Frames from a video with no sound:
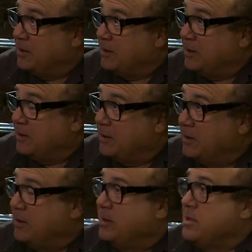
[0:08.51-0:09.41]

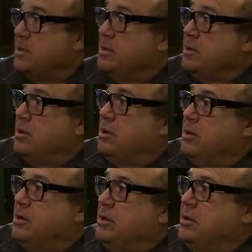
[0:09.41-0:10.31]

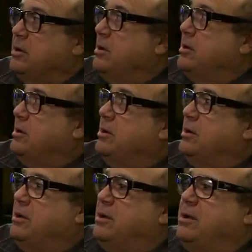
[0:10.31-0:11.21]

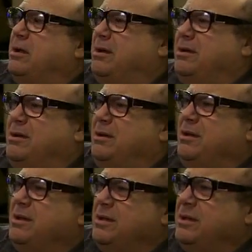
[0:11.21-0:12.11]

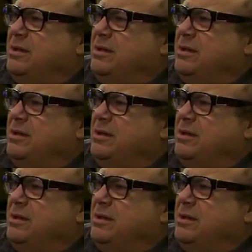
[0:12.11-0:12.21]
The person shown says nothing.